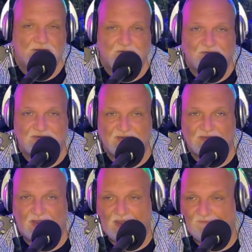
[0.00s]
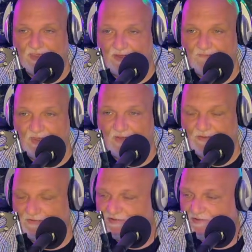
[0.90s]
one of those things that I've kind of gotten
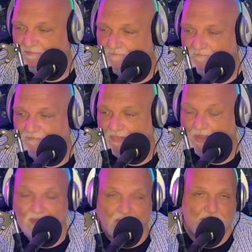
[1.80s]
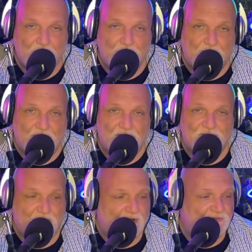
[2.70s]
used to. I don't mind
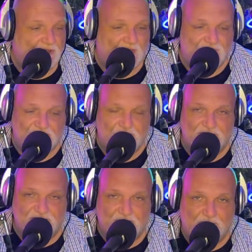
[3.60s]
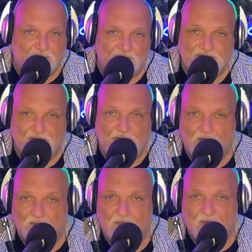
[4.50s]
trains. Obviously, you'll see me post about
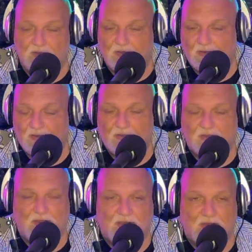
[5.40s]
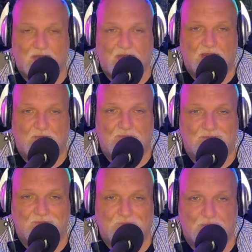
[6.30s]
them and
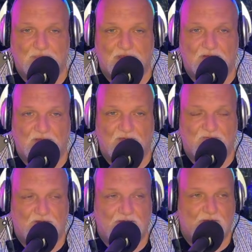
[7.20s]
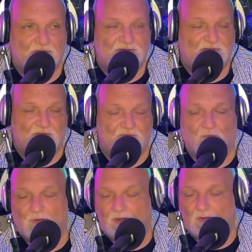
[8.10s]
get live video and stuff,
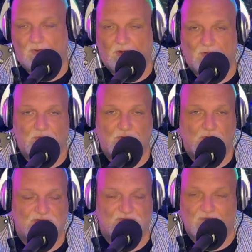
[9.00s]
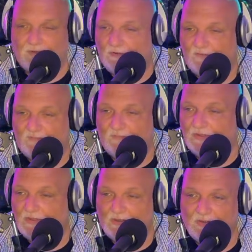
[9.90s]
or record some video of them.
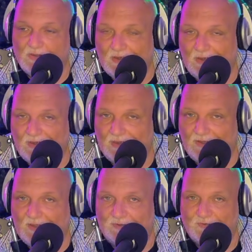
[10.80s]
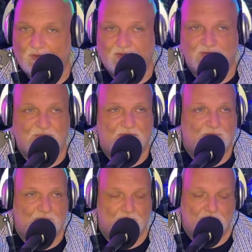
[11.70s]
I kind of like trains, but
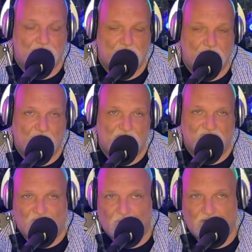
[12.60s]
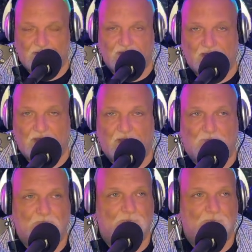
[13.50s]
40 a day